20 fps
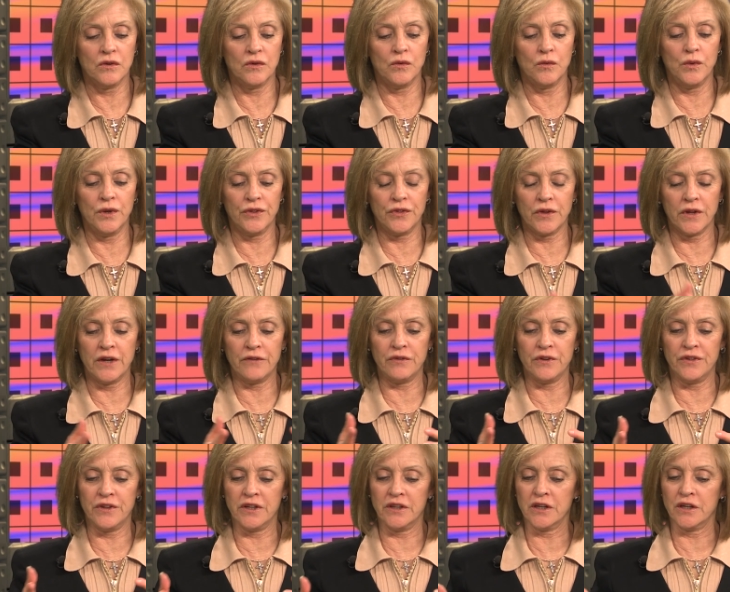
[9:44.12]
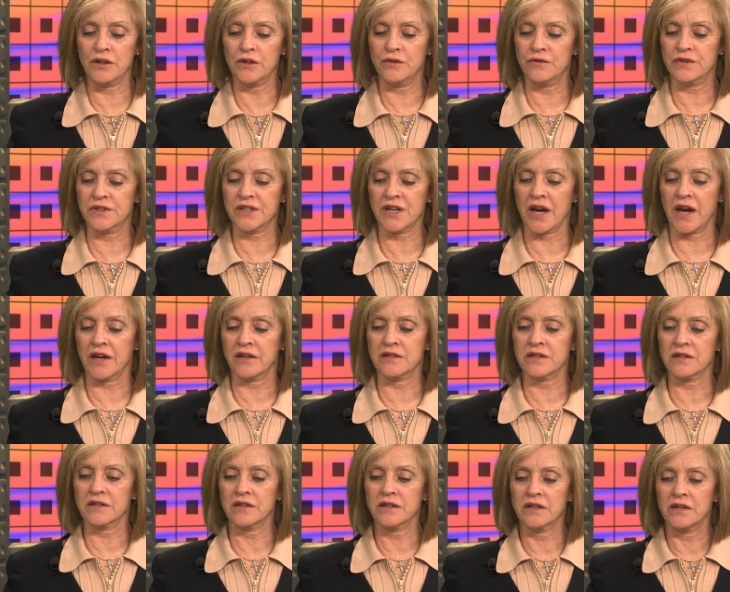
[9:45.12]
with everything that you've said
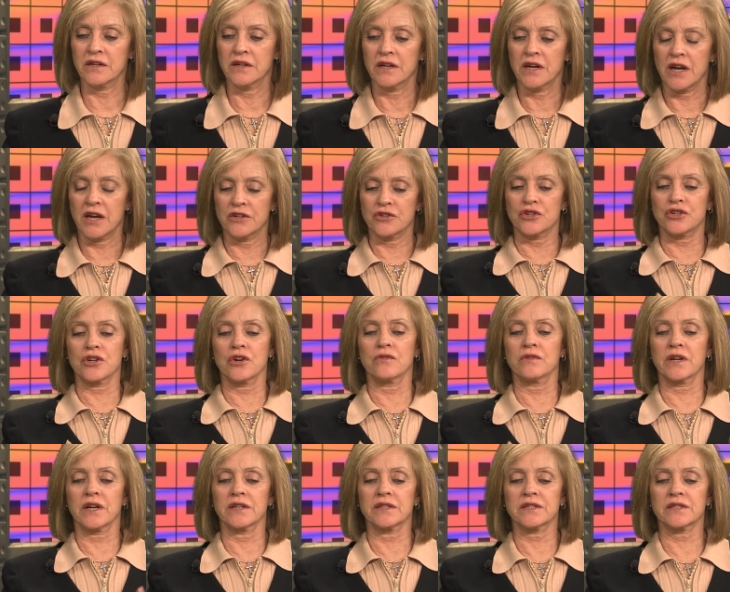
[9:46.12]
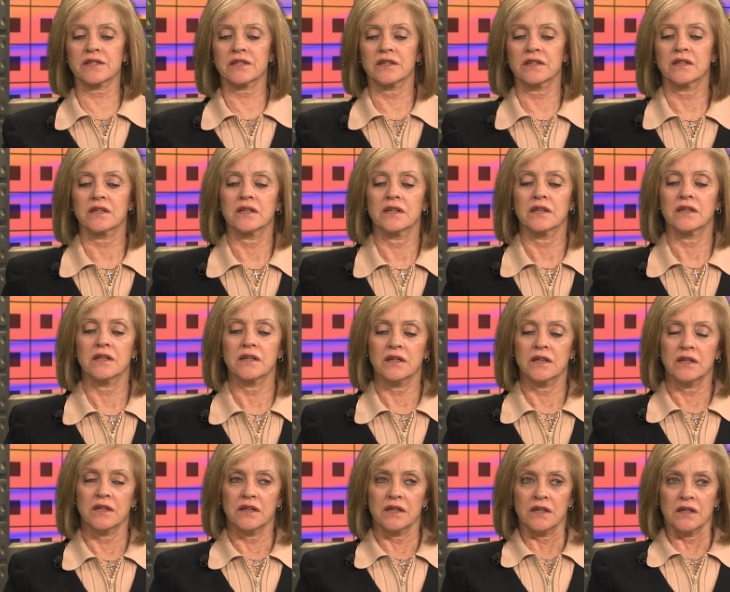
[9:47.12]
and shown us,
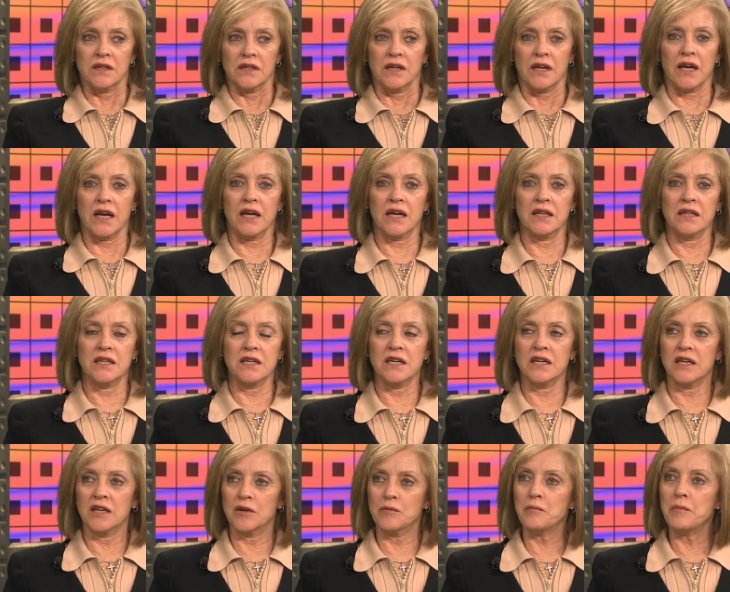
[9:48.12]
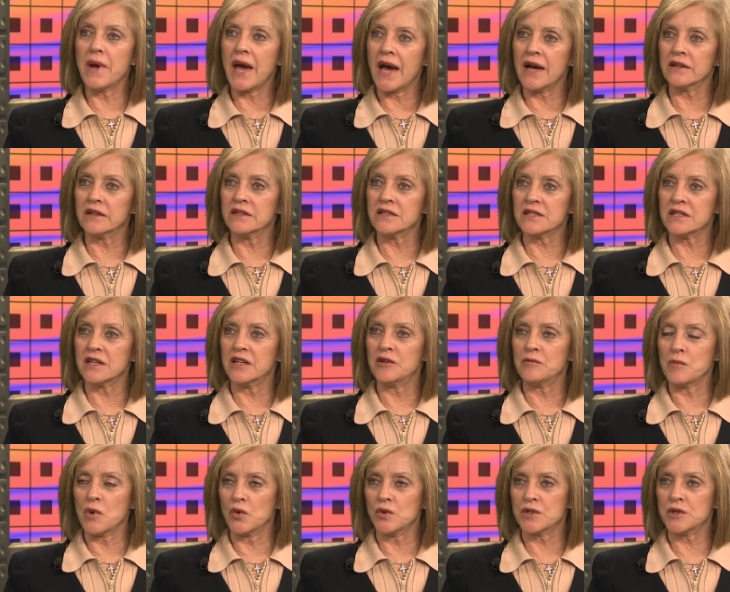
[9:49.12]
and the imbalance
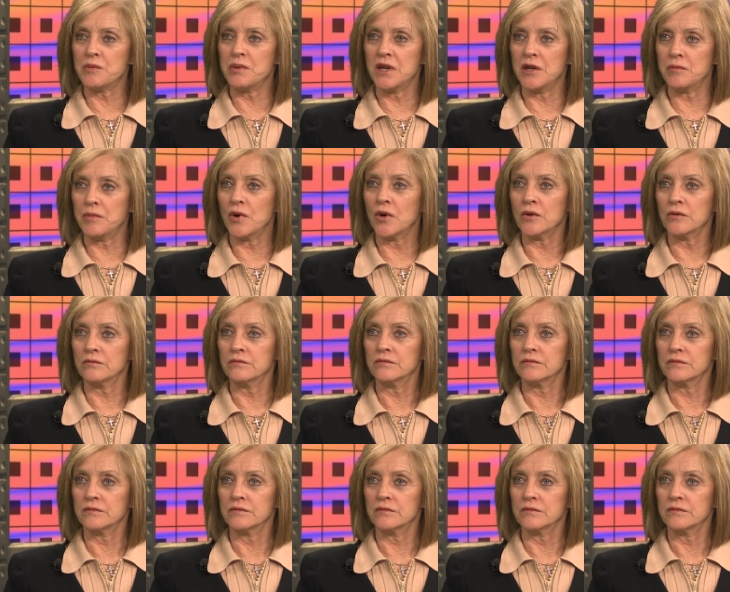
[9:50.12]
in most people.